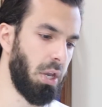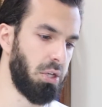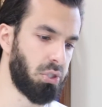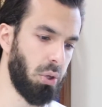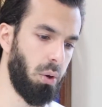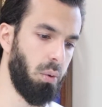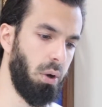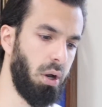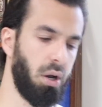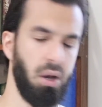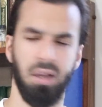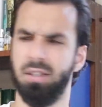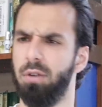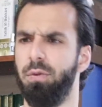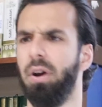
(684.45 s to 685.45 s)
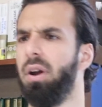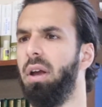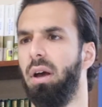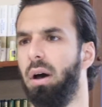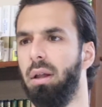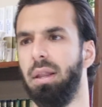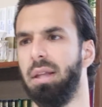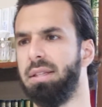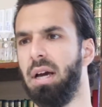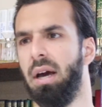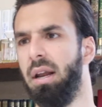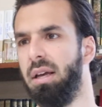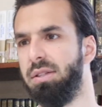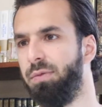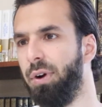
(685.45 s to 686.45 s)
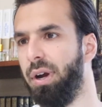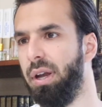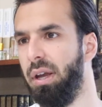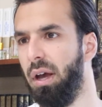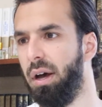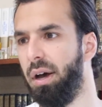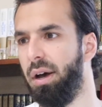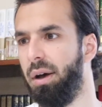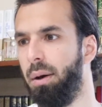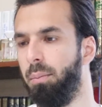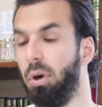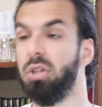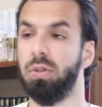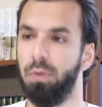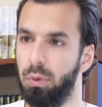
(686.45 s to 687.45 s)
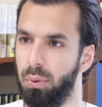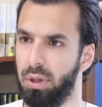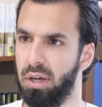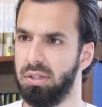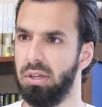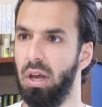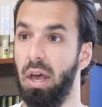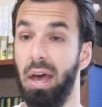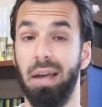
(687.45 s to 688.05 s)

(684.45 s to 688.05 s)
So it's a very, Allah Ta'ala is very merciful with us.